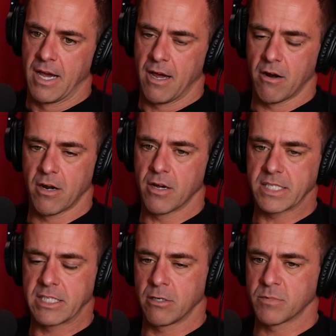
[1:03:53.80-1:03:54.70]
I don't know.
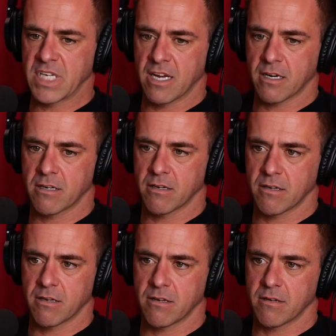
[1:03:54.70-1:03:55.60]
It seems like
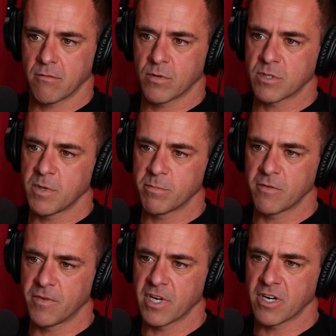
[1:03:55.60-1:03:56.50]
once people
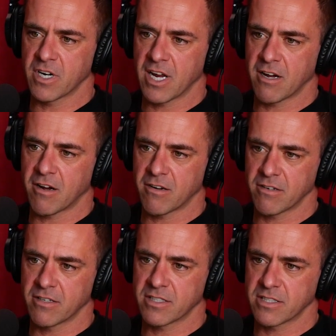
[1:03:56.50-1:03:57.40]
figure it out,
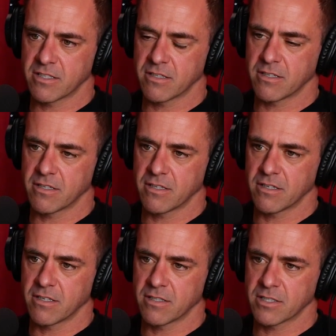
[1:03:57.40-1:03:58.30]
it's
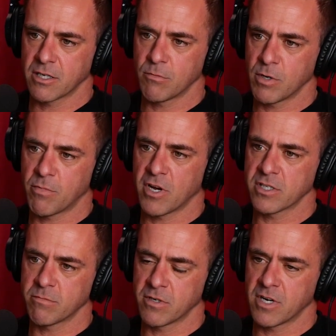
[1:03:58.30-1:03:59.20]
going to be
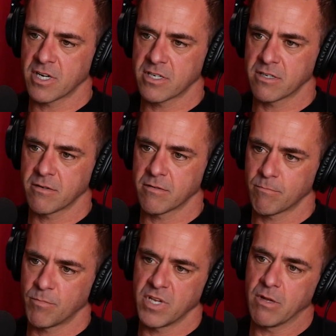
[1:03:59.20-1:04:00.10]
impossible not
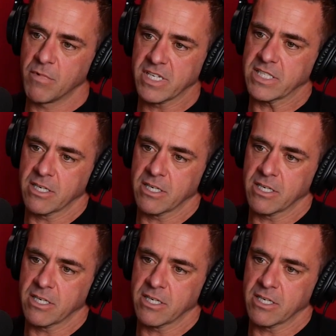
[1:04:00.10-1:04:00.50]
to be the best